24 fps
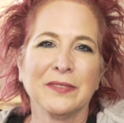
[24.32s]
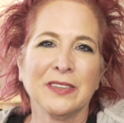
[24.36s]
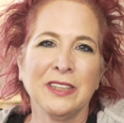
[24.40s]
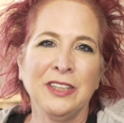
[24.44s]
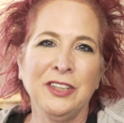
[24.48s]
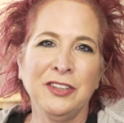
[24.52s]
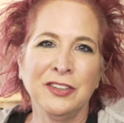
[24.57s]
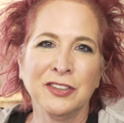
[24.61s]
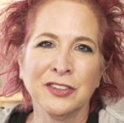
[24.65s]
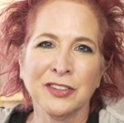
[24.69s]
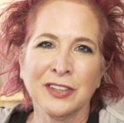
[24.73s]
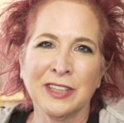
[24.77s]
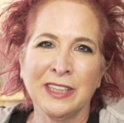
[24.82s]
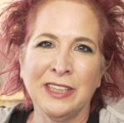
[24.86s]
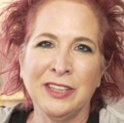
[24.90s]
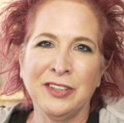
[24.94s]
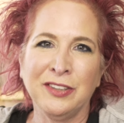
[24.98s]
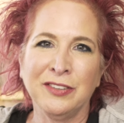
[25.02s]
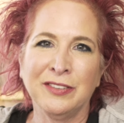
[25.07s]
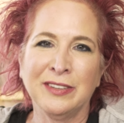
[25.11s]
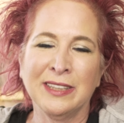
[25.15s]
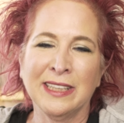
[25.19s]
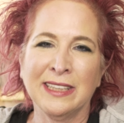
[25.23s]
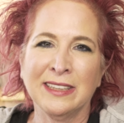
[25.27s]
usually
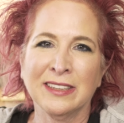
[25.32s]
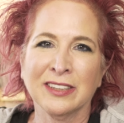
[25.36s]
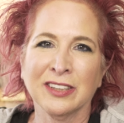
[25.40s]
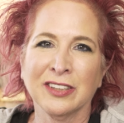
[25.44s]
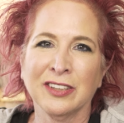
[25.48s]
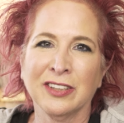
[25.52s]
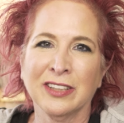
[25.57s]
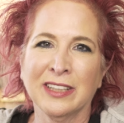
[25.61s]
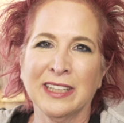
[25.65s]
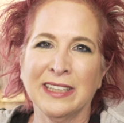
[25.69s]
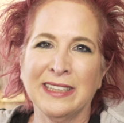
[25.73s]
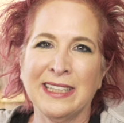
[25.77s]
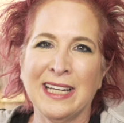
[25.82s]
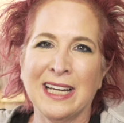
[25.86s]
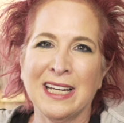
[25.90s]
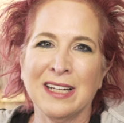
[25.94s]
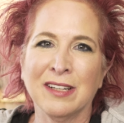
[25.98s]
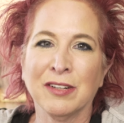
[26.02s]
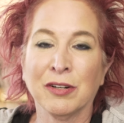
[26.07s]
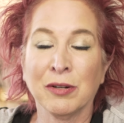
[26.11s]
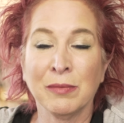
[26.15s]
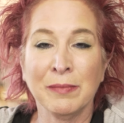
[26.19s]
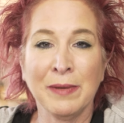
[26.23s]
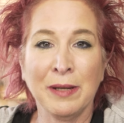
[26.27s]
you tend to look at
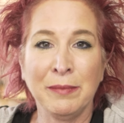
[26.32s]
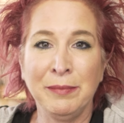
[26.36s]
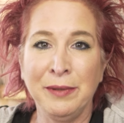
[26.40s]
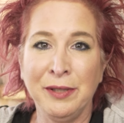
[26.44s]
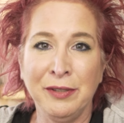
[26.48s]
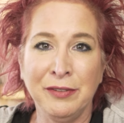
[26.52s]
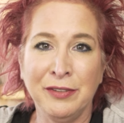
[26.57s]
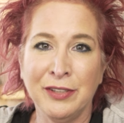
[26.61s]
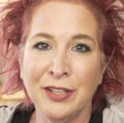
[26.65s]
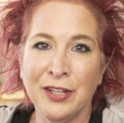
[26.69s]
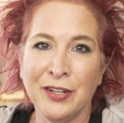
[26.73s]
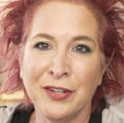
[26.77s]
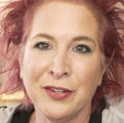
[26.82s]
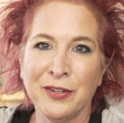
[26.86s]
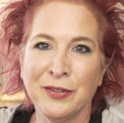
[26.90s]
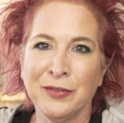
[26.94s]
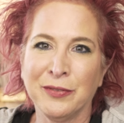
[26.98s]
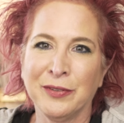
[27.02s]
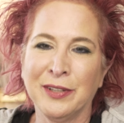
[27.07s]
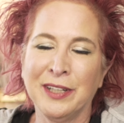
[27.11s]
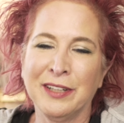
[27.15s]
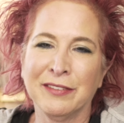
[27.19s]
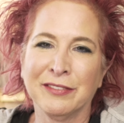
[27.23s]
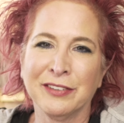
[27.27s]
that, or maybe you
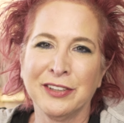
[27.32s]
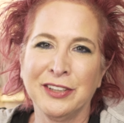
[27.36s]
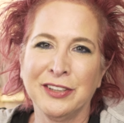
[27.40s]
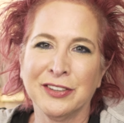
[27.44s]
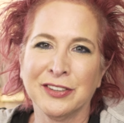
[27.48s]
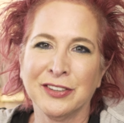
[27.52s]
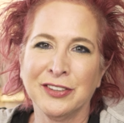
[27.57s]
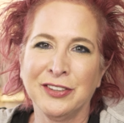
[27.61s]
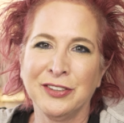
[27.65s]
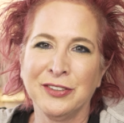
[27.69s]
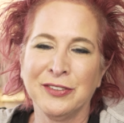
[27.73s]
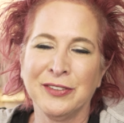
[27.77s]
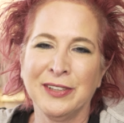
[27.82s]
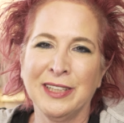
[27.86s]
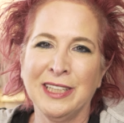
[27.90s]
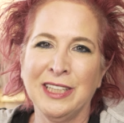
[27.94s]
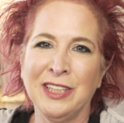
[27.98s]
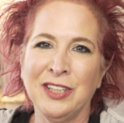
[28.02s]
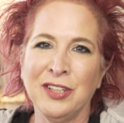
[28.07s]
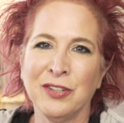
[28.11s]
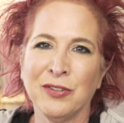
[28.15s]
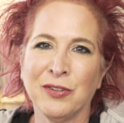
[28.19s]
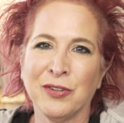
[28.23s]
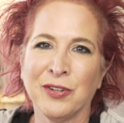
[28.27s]
don't, whenever you're
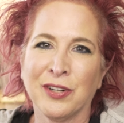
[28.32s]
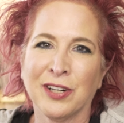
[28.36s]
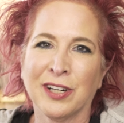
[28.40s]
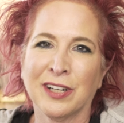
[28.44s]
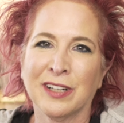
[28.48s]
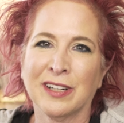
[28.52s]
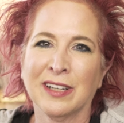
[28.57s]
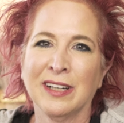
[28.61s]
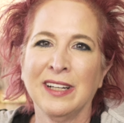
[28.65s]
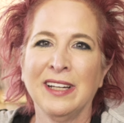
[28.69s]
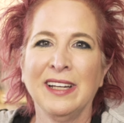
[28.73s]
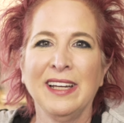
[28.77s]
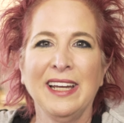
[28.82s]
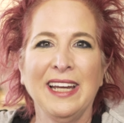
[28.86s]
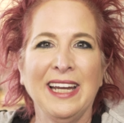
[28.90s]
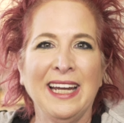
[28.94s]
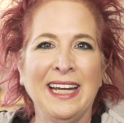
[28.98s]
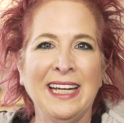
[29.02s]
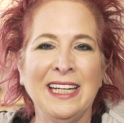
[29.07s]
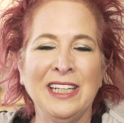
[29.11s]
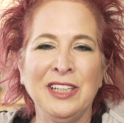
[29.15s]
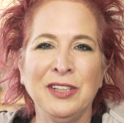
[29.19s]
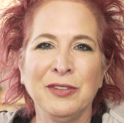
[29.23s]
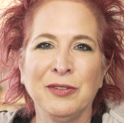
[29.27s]
doing your
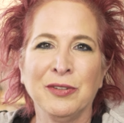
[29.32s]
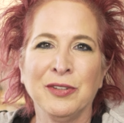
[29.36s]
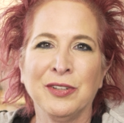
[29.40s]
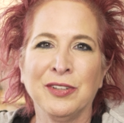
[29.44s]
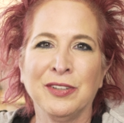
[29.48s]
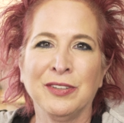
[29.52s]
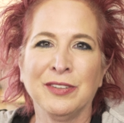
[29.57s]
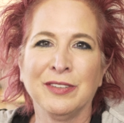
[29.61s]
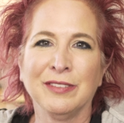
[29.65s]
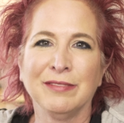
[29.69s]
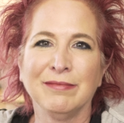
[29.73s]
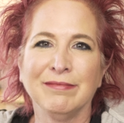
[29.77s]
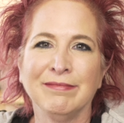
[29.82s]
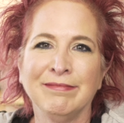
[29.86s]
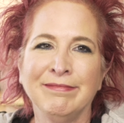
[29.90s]
annual